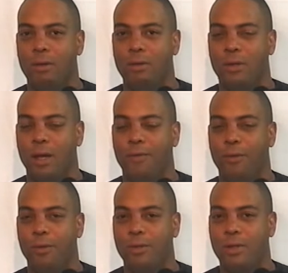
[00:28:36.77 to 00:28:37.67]
set
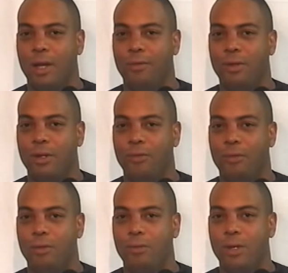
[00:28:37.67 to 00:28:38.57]
forth 7
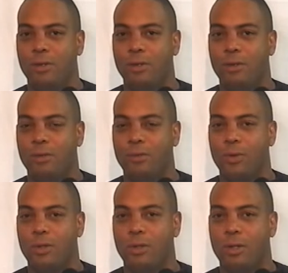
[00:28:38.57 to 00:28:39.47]
different reasons in
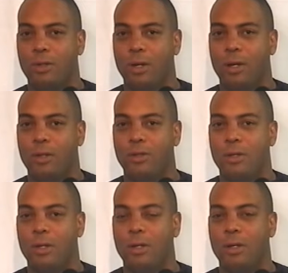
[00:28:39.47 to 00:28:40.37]
which a judge
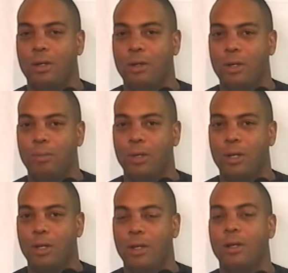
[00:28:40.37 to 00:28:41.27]
could
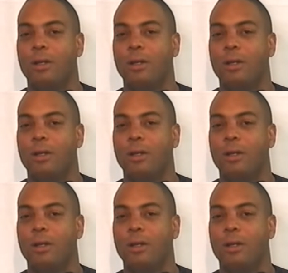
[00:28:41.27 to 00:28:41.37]
be